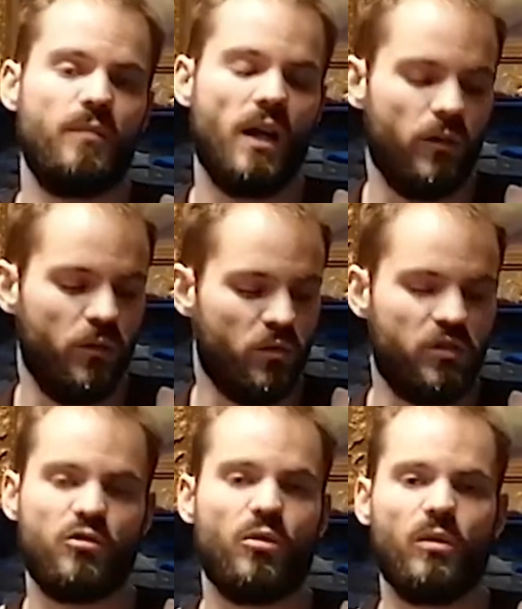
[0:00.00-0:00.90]
how you would
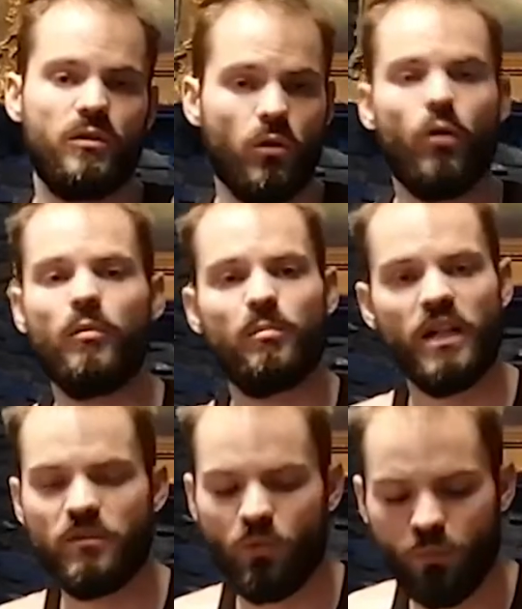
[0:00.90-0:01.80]
store a normal
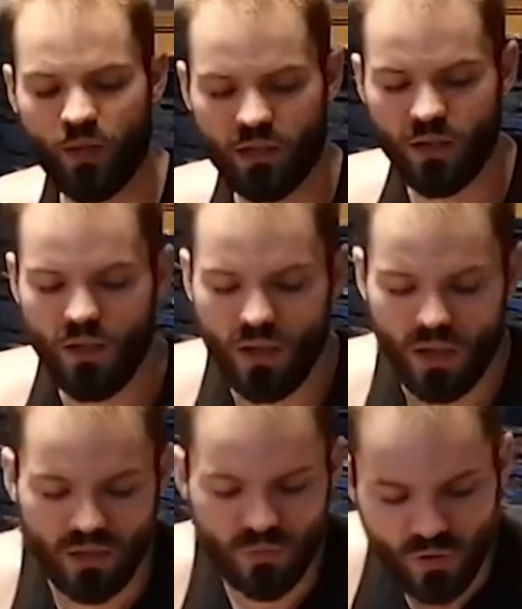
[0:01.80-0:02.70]
baseball bat.
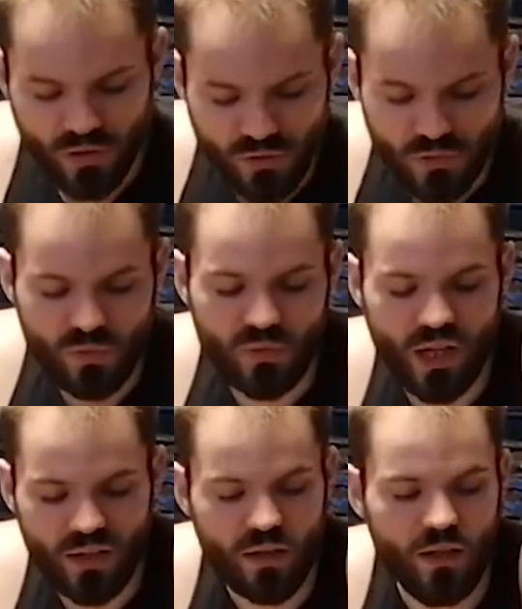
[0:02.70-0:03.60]
I didn't want it to do
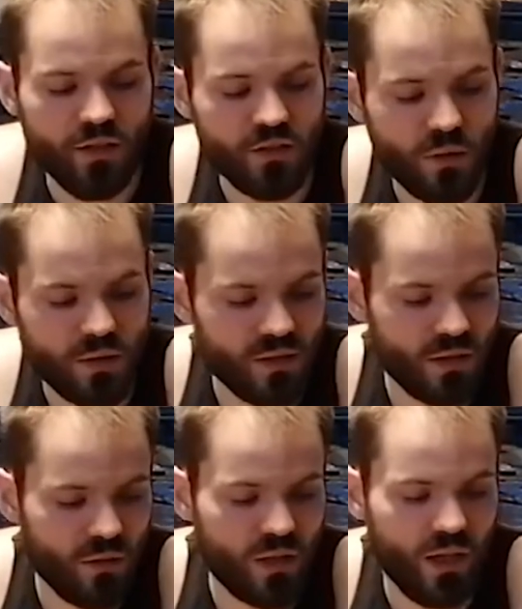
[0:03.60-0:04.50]
that, so I was like,
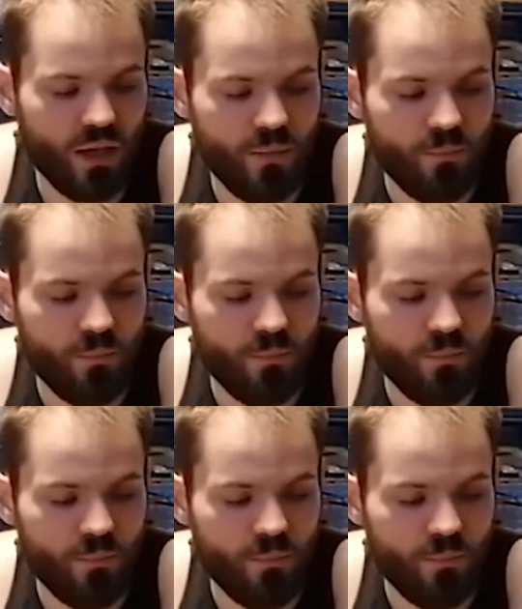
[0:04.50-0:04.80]
okay,